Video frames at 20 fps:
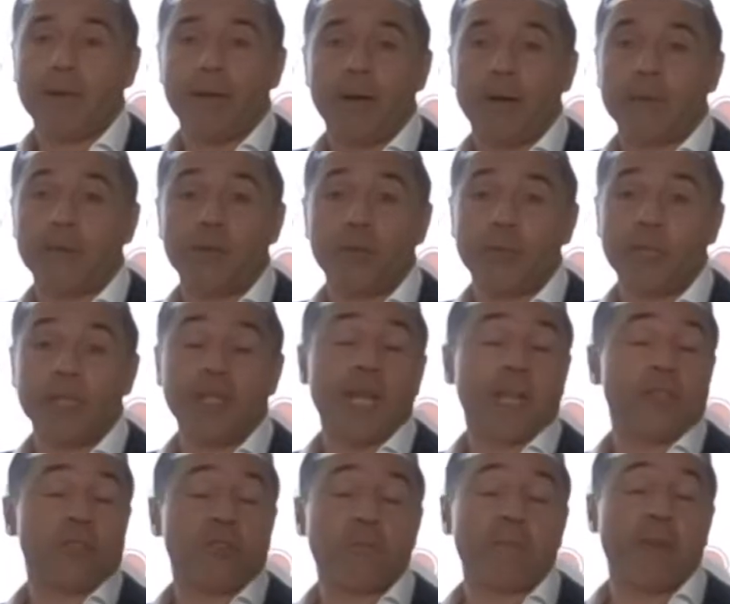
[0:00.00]
And today's
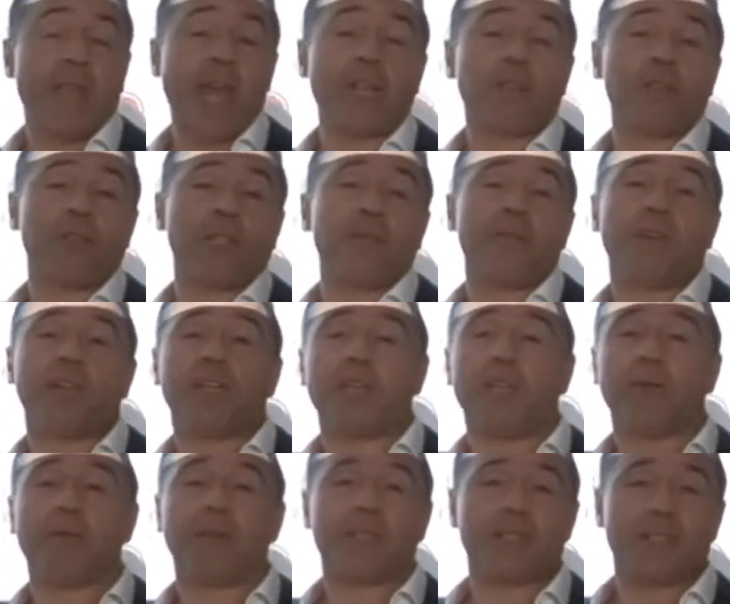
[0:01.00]
lecture may actually even
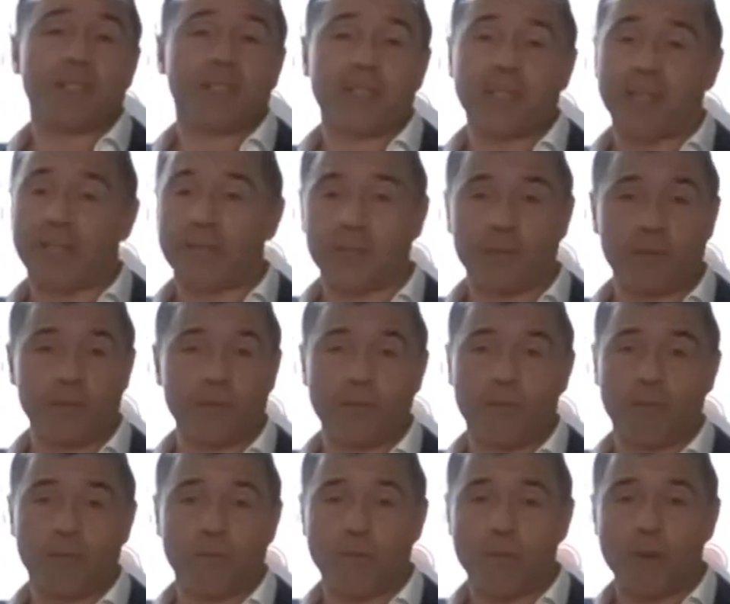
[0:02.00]
give us a sense of
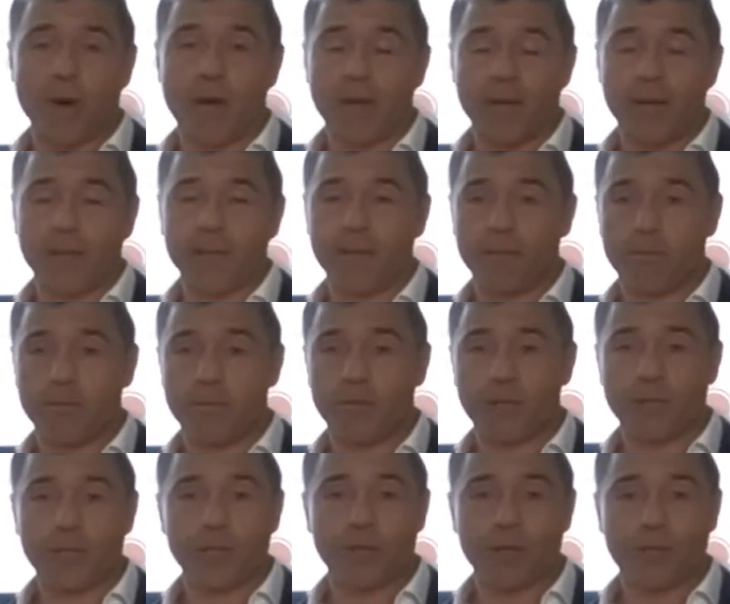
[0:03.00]
why the
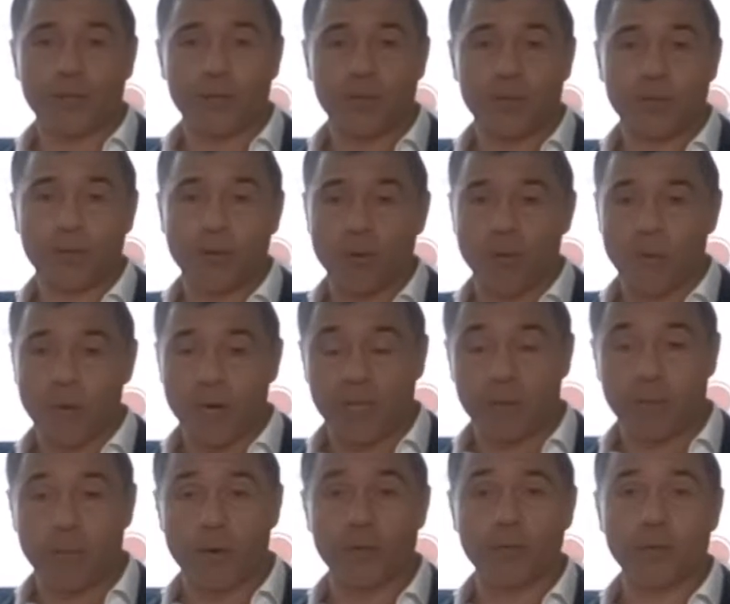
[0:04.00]
British are so
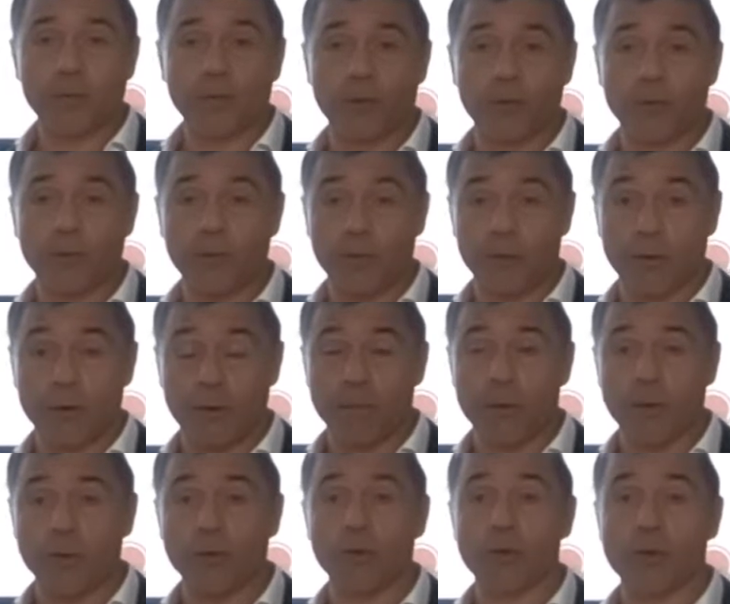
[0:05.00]
adverse to the
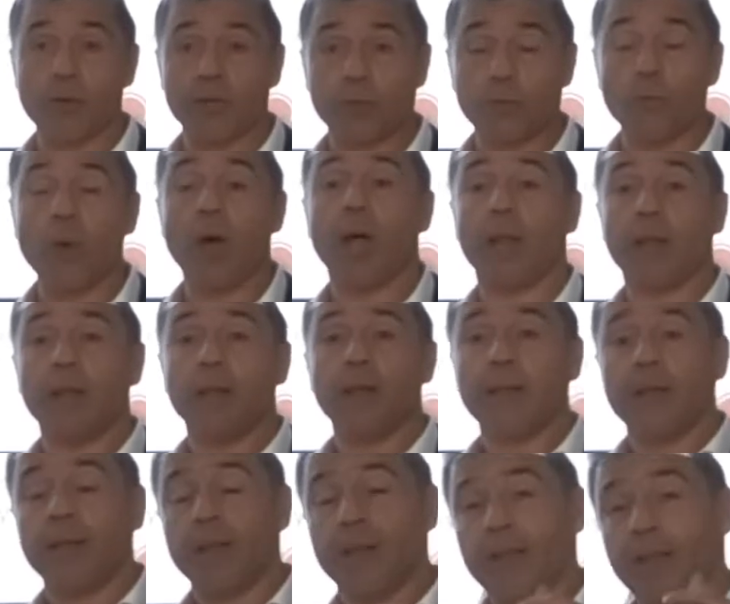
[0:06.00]
European Union as well.
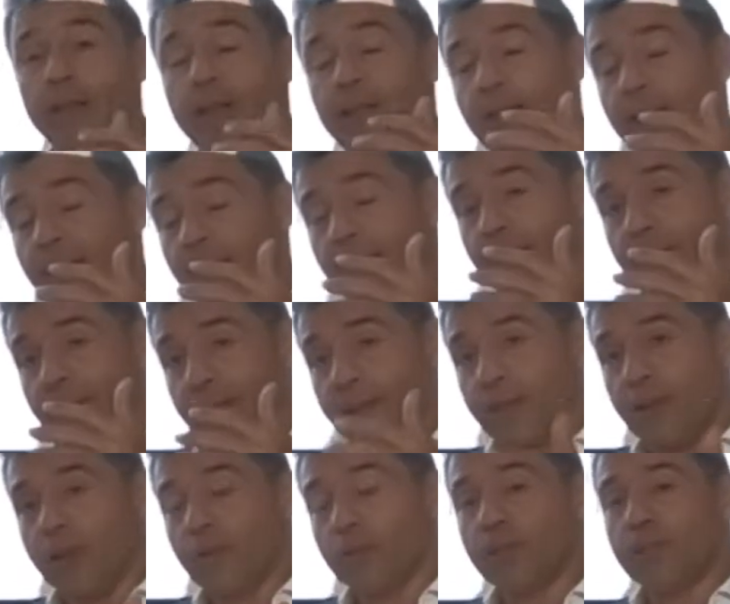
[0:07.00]
And
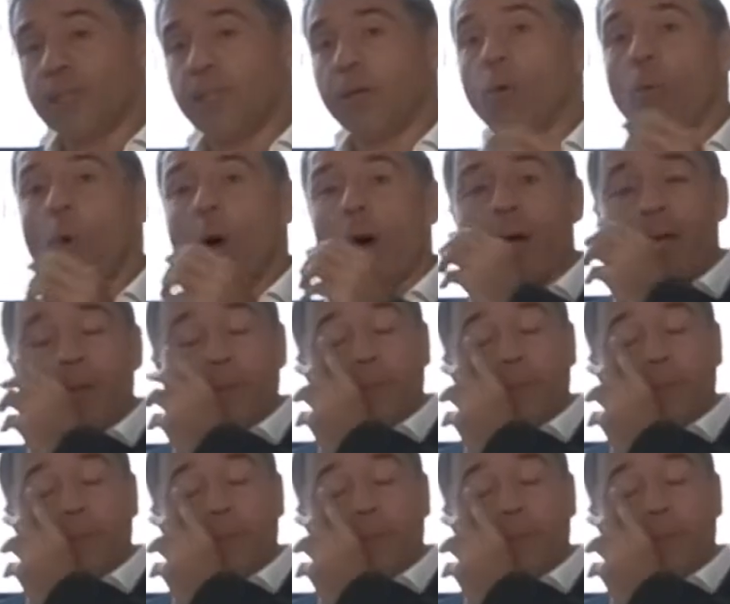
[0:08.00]
you will see why.